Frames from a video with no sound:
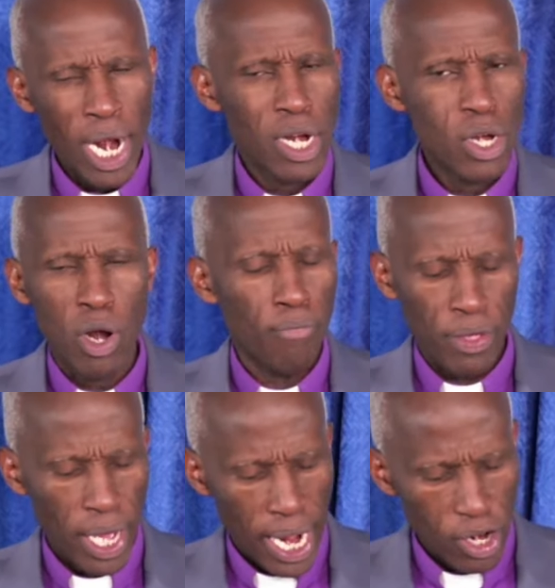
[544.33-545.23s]
One
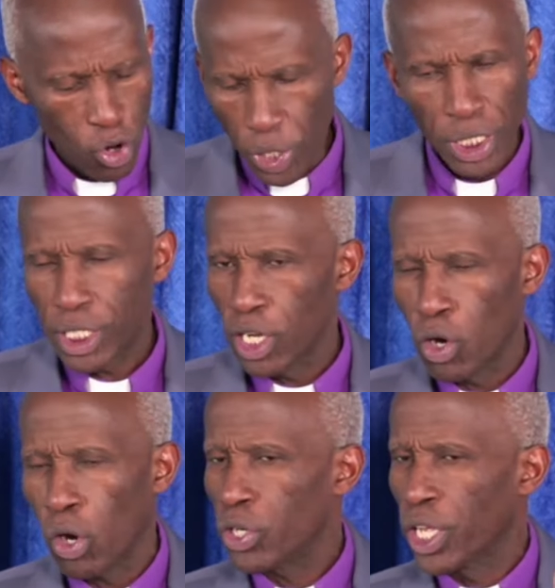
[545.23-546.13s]
of the
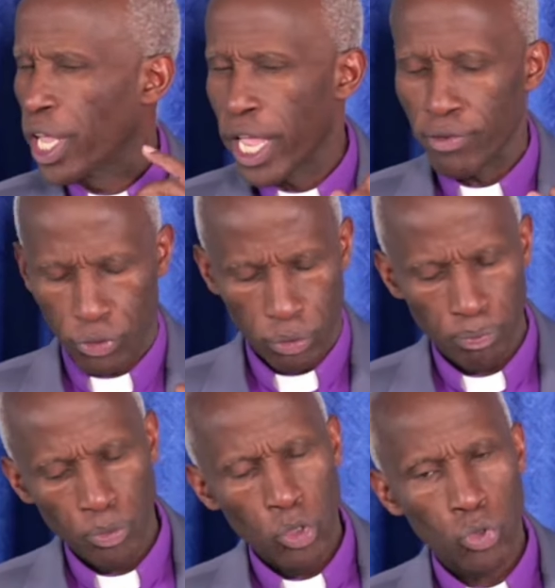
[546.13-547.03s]
anointing God
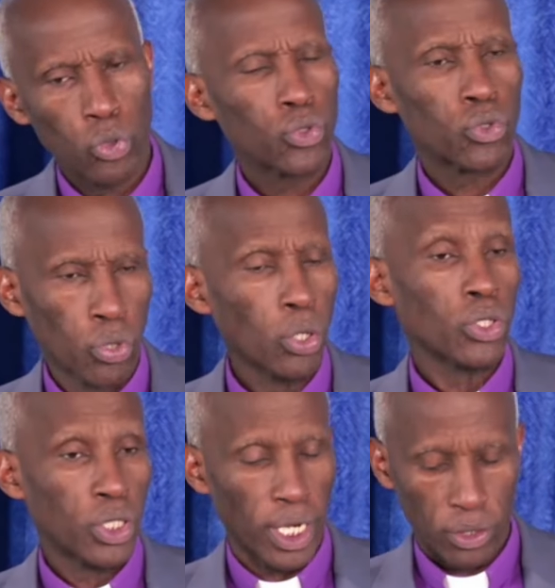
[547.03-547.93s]
gives to
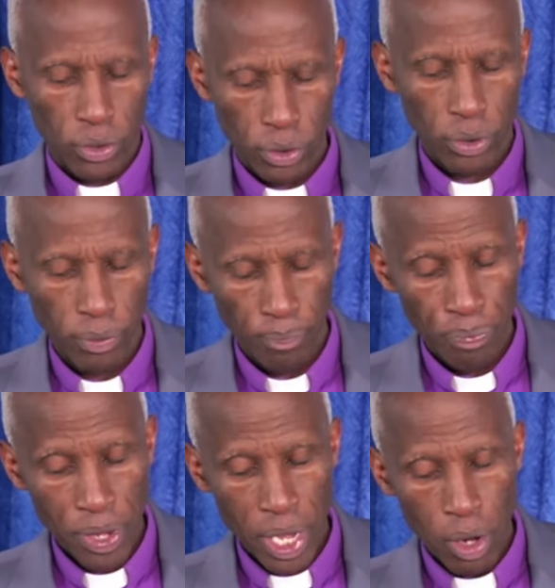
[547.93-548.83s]

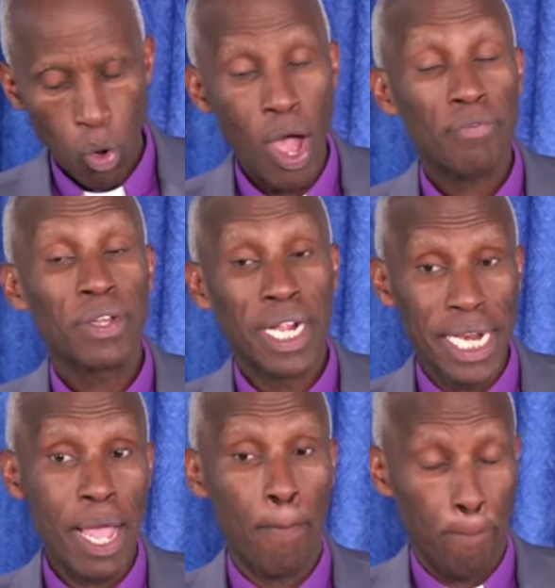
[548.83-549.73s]
soldiers who
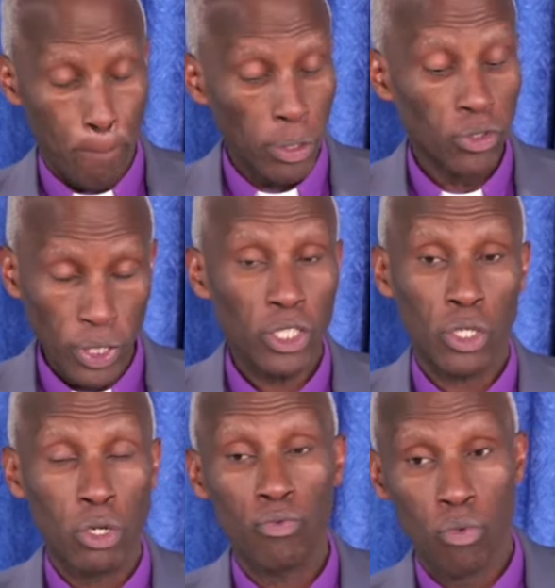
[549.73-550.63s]
have clear
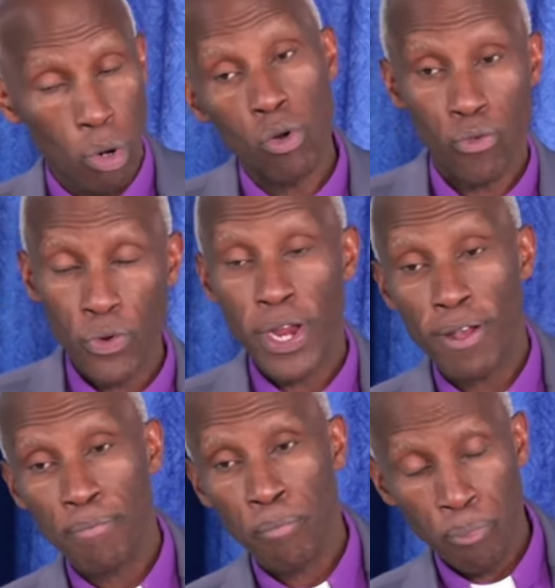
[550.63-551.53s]
position of
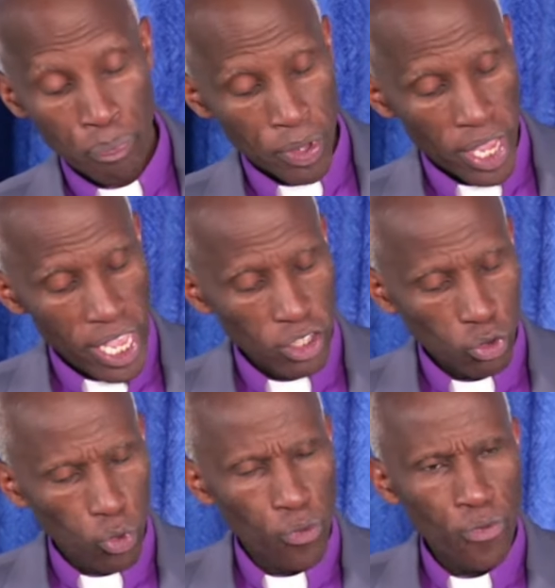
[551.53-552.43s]
warfare
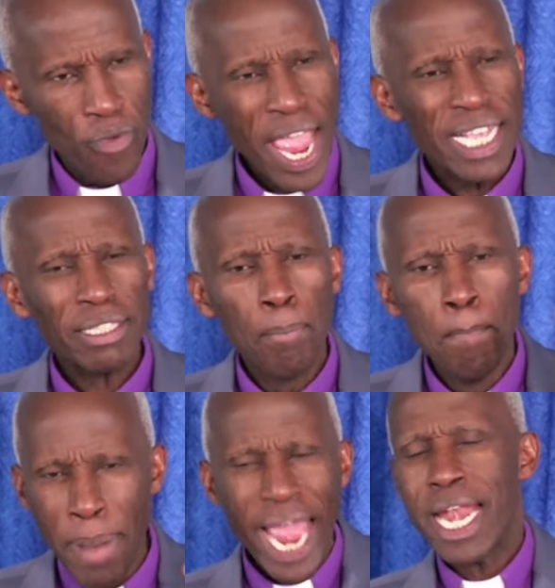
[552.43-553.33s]
is to face
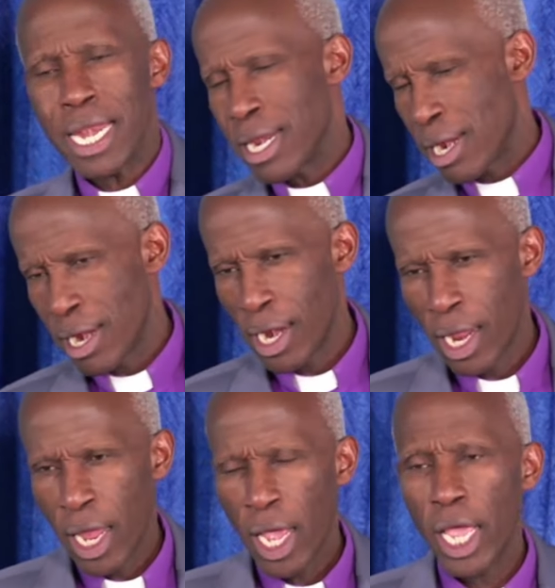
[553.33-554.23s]
men
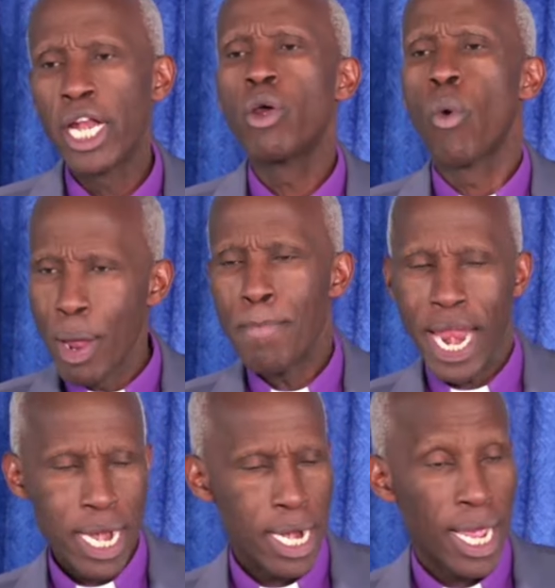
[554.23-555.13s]
and
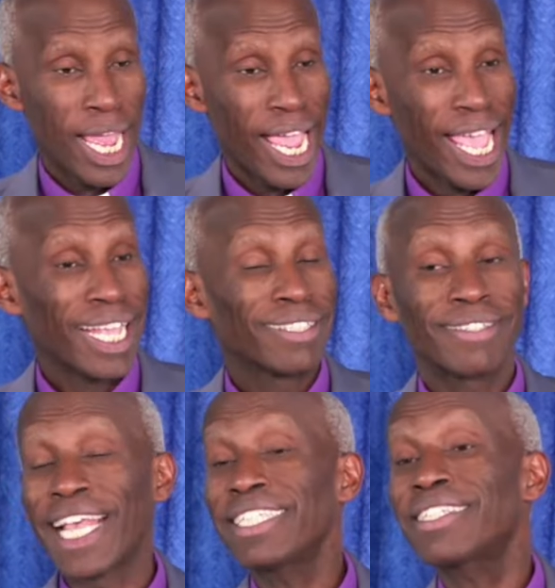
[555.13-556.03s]
women,
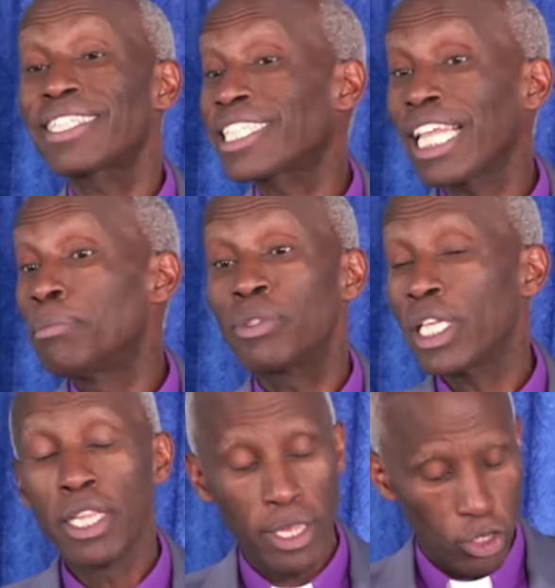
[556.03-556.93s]

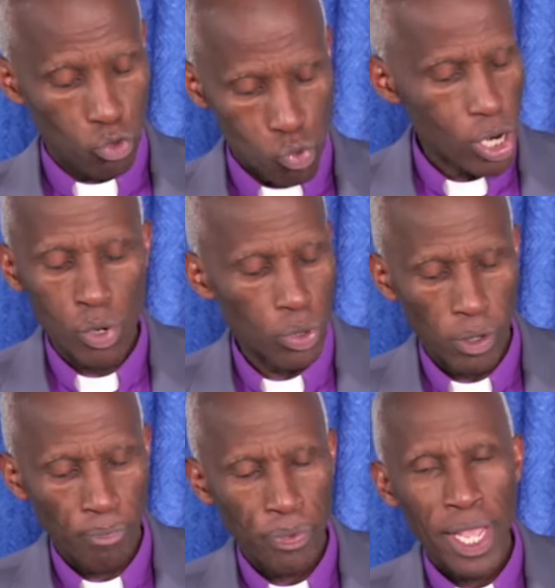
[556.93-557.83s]
systems in this
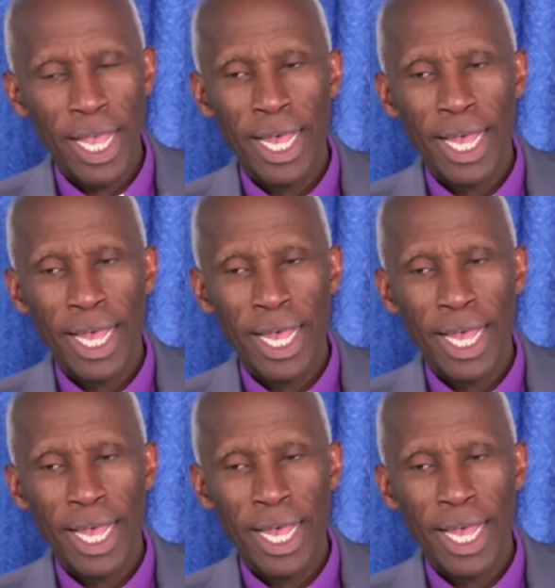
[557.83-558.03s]
world,